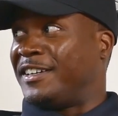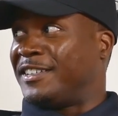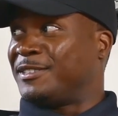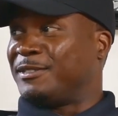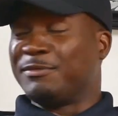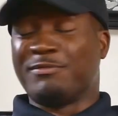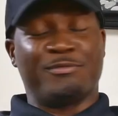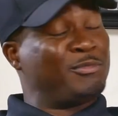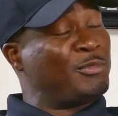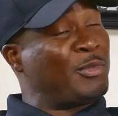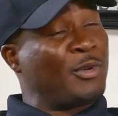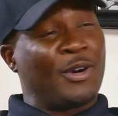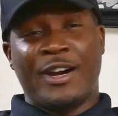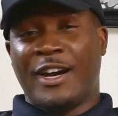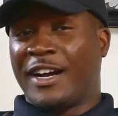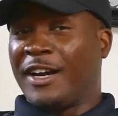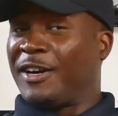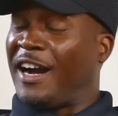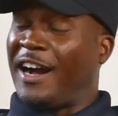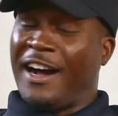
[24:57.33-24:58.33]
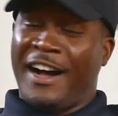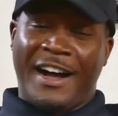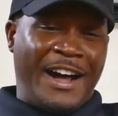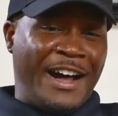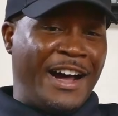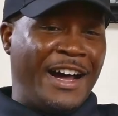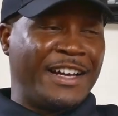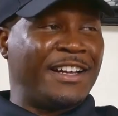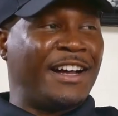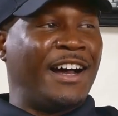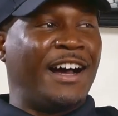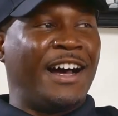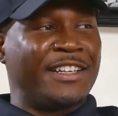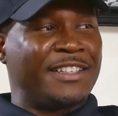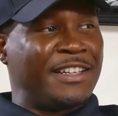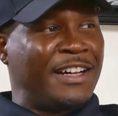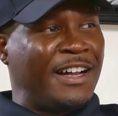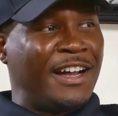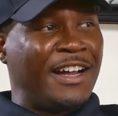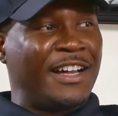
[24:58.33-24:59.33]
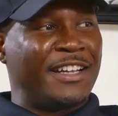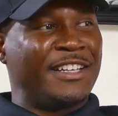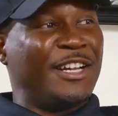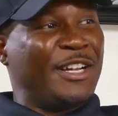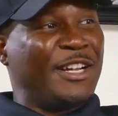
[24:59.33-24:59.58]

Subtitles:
Yeah, we know you work hard. Come and see you nowhere.